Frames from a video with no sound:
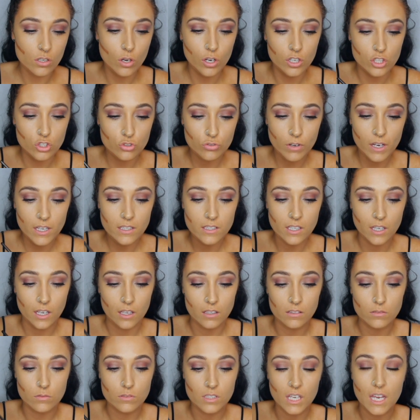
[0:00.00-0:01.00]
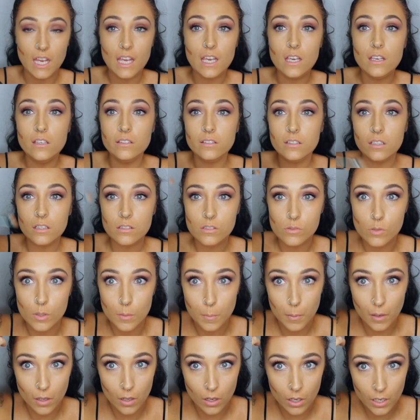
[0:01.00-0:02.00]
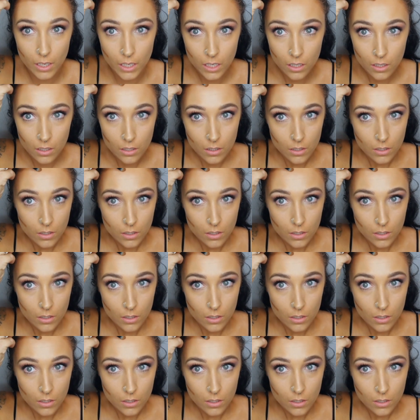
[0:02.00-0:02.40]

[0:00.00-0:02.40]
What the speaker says: hydrating it so it's easier to apply.